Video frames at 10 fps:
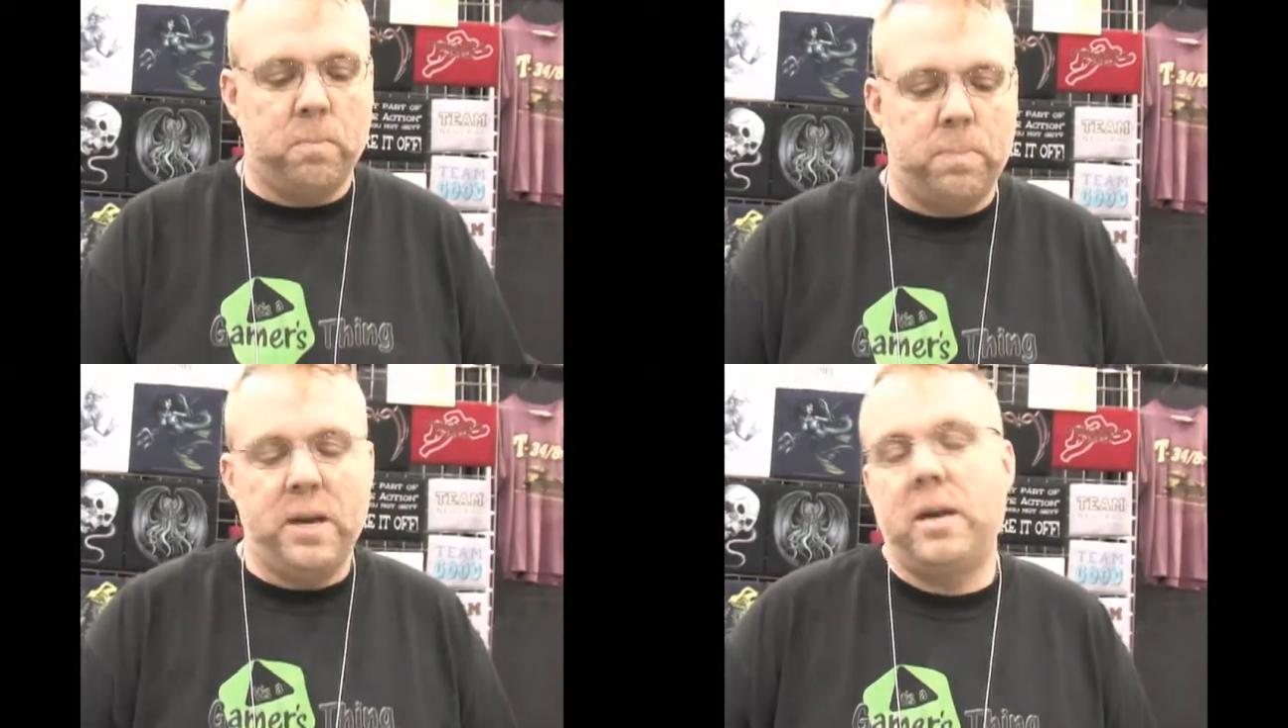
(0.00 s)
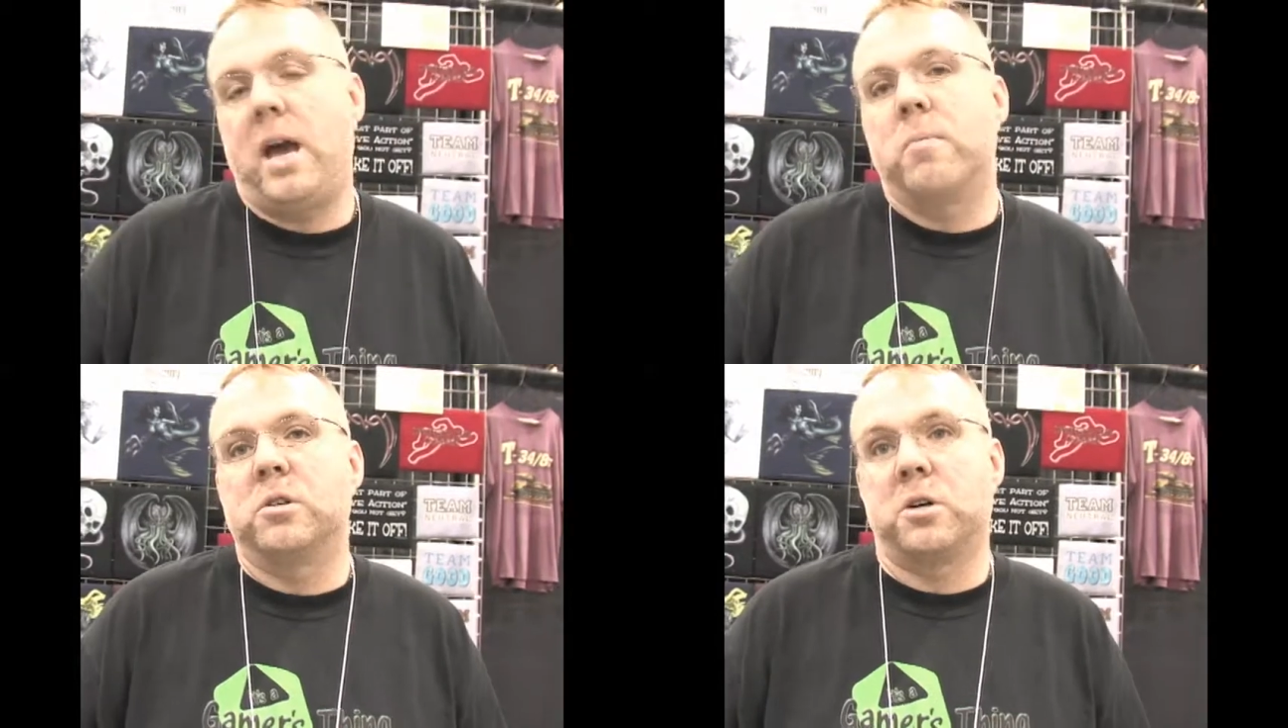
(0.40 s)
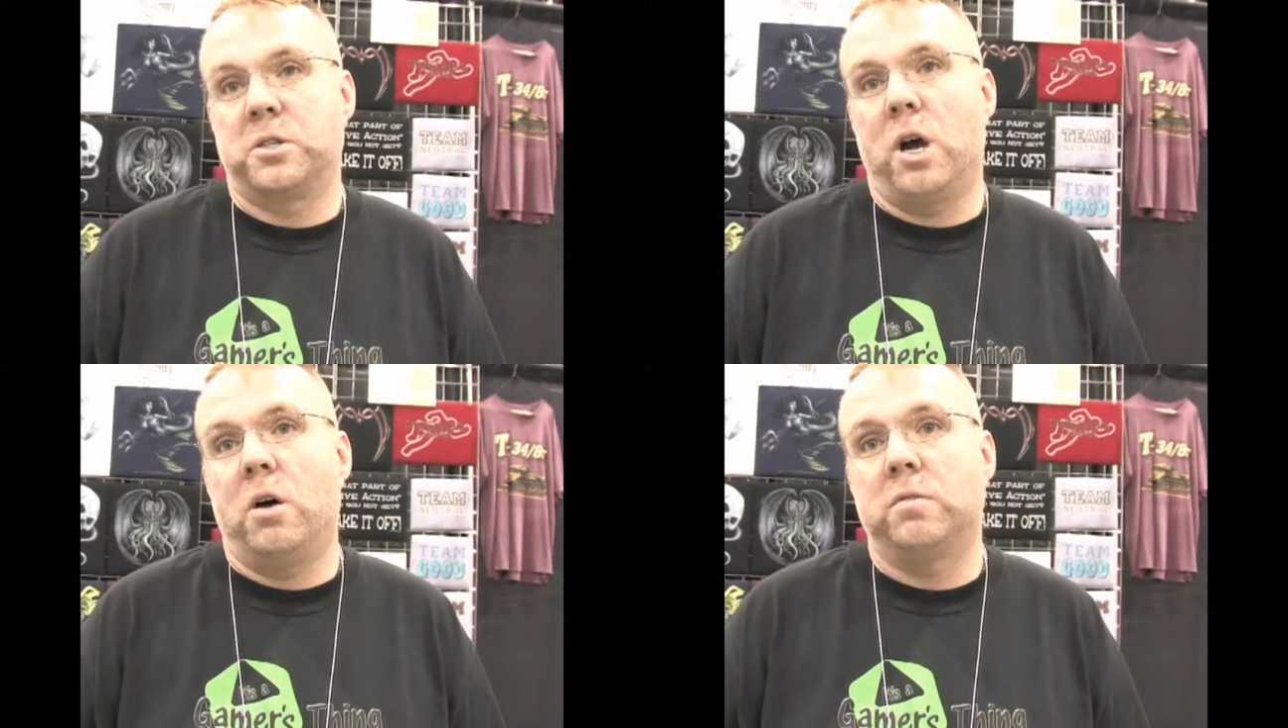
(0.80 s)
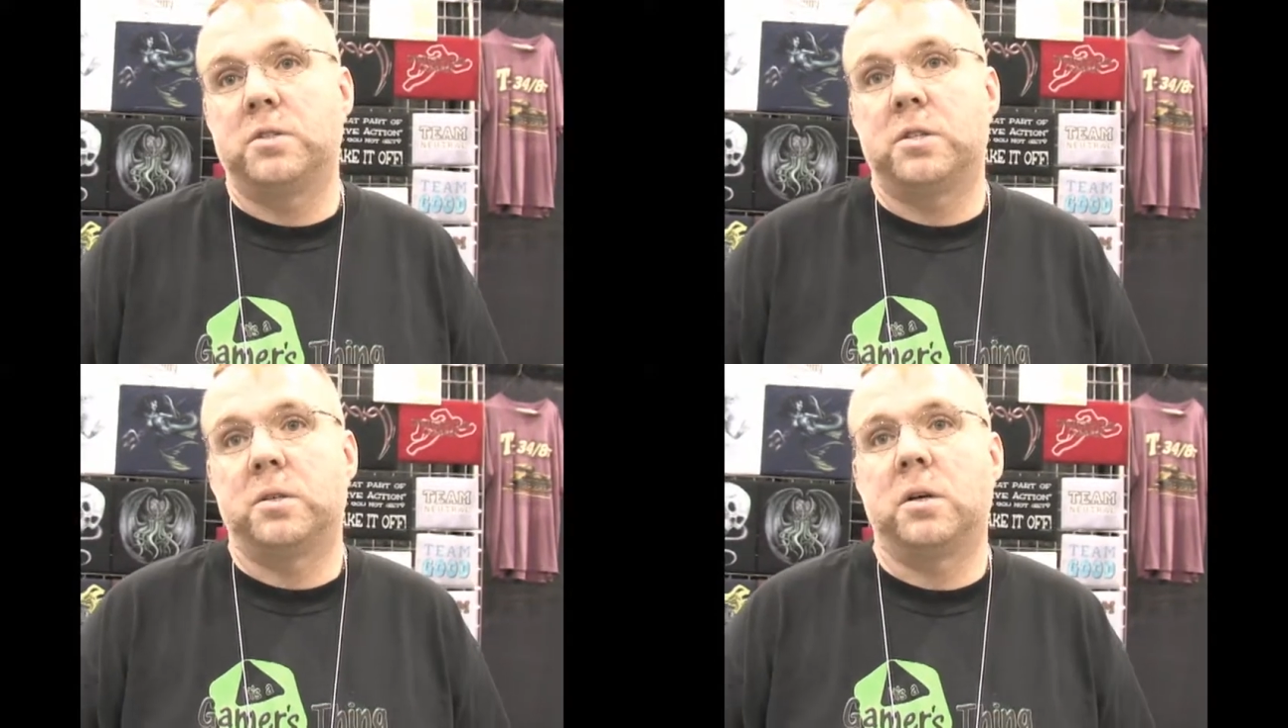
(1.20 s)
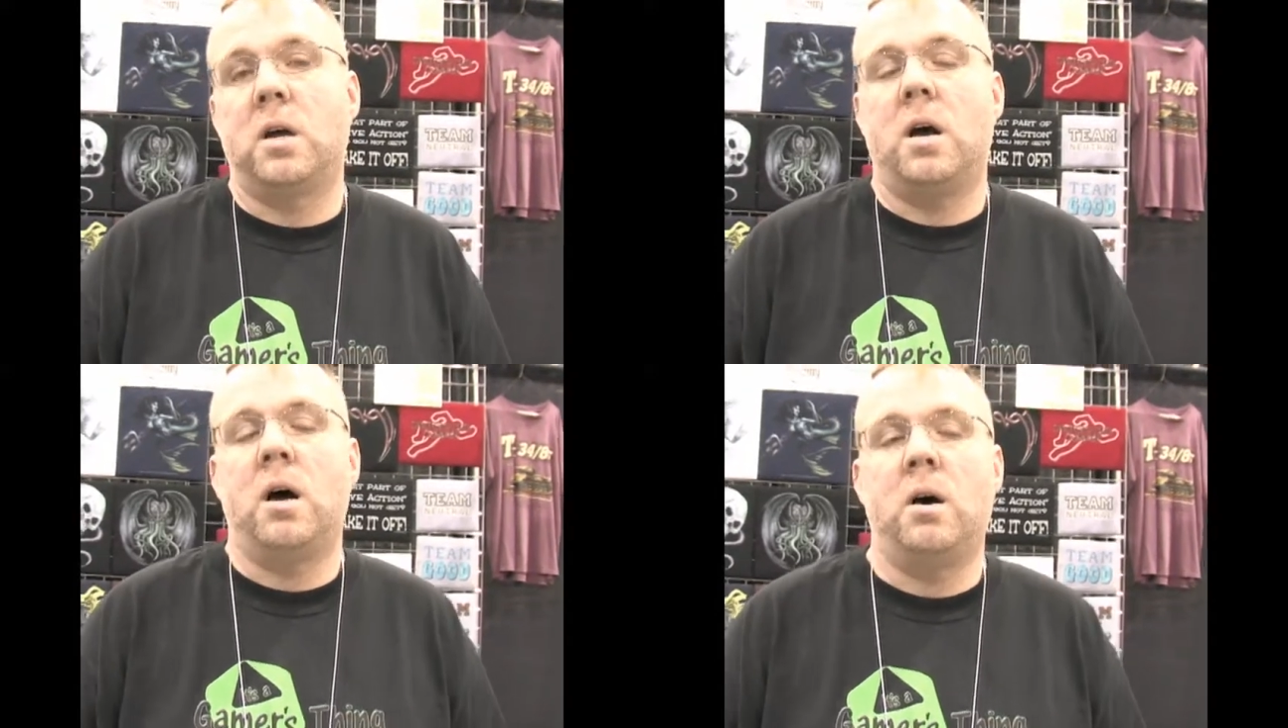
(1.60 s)
Being gamers ourselves,
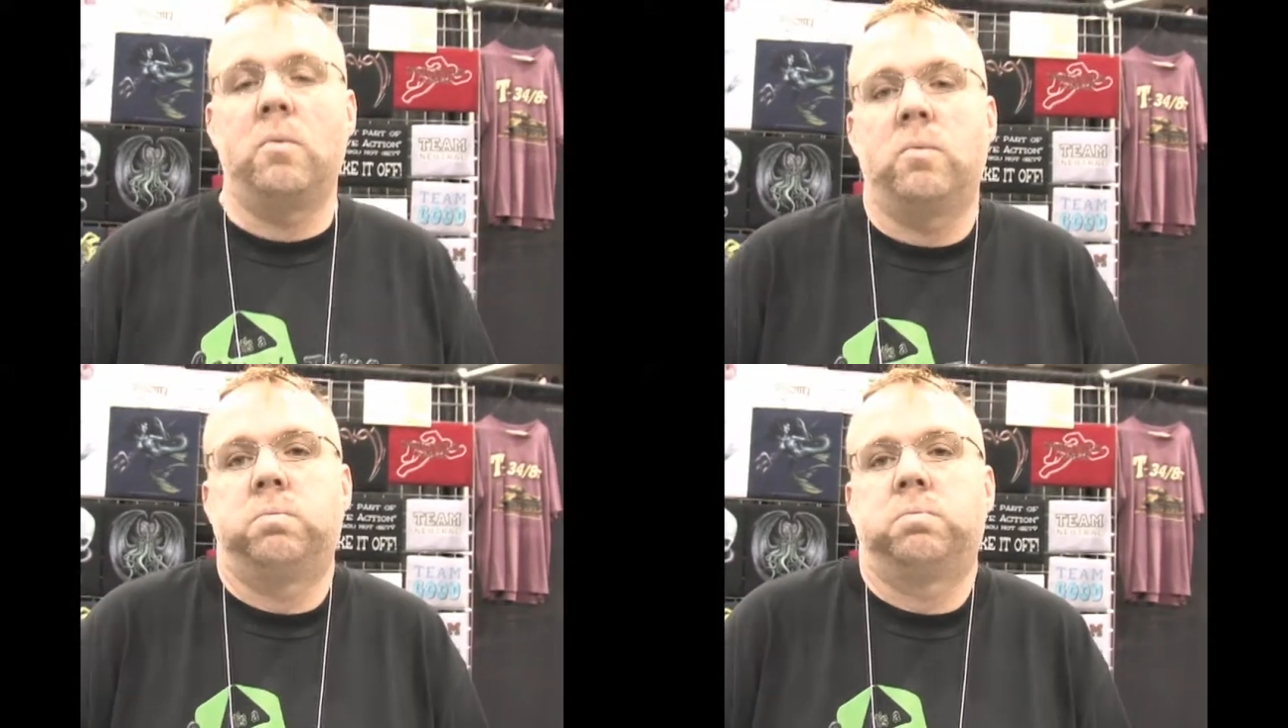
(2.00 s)
uh,